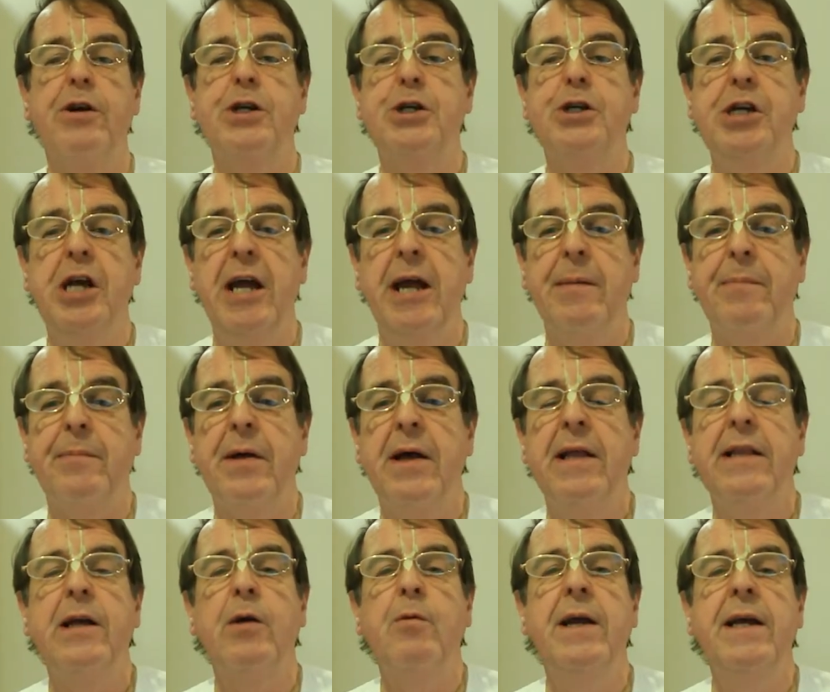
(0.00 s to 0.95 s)
shape
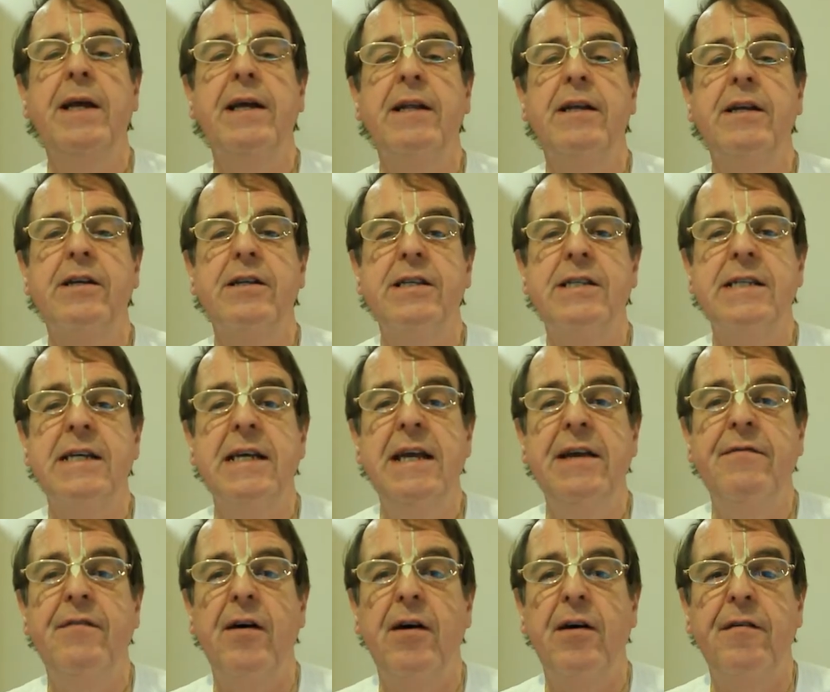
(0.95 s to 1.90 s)
that we can
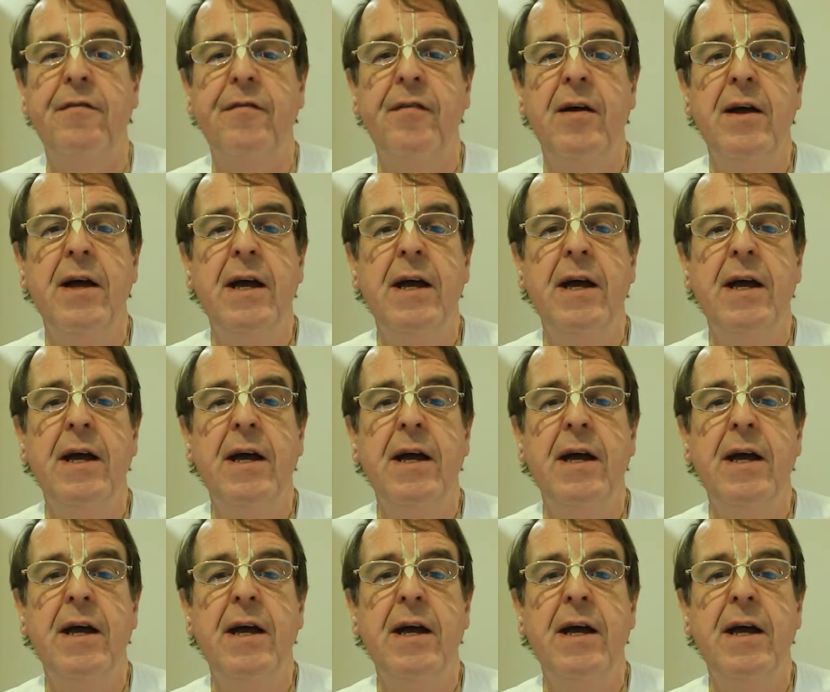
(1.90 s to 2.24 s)
conceive of.